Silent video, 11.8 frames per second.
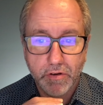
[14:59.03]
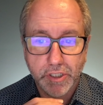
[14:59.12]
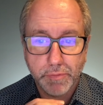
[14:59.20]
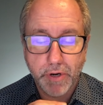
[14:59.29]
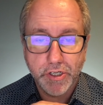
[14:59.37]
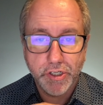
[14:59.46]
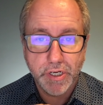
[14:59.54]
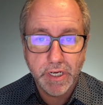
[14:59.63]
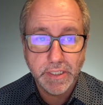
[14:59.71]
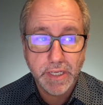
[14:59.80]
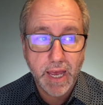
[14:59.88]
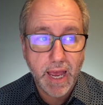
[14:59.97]
a
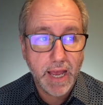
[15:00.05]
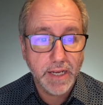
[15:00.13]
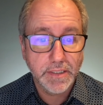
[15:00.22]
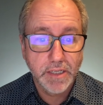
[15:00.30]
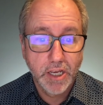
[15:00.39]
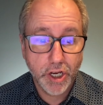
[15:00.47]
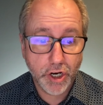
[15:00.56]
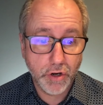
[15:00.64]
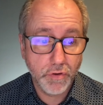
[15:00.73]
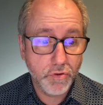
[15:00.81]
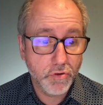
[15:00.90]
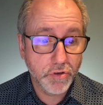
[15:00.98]
spreadsheet. And
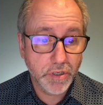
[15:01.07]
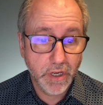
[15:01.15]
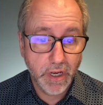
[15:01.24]
Claude